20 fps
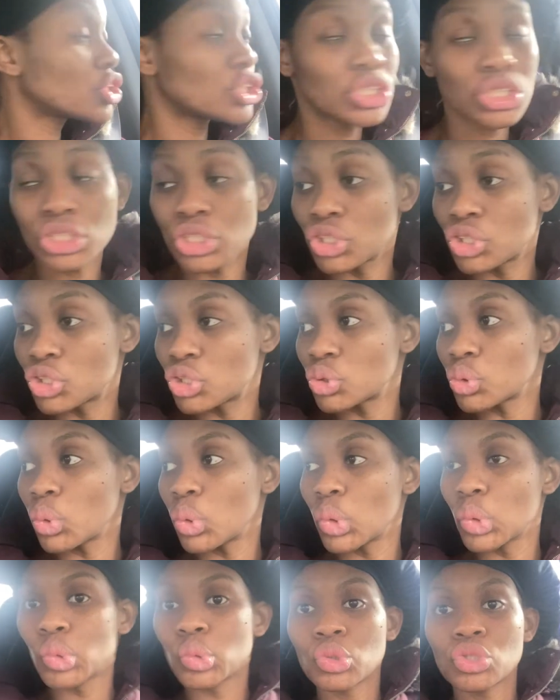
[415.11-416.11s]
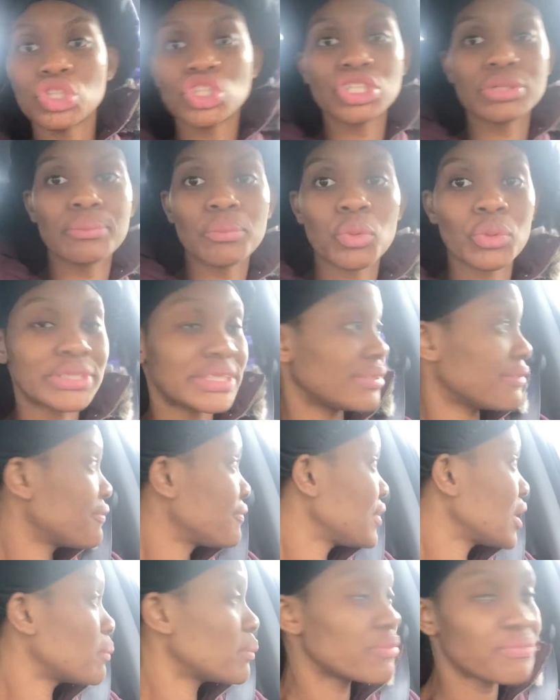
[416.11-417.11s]
She is so good. She
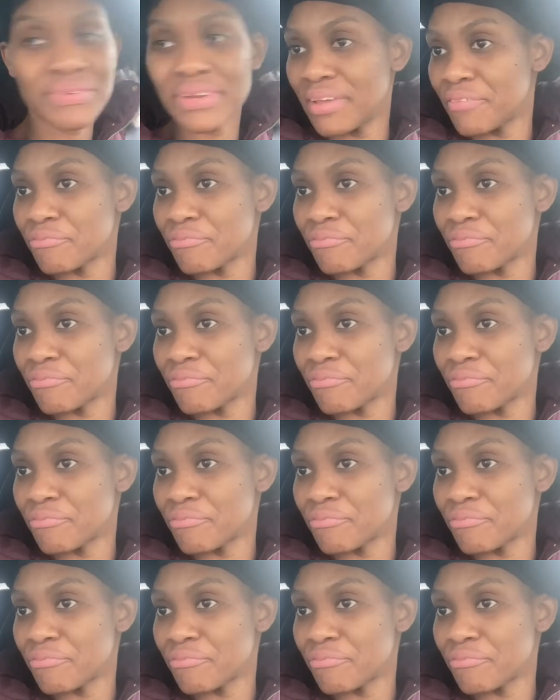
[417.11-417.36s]
motivate me feel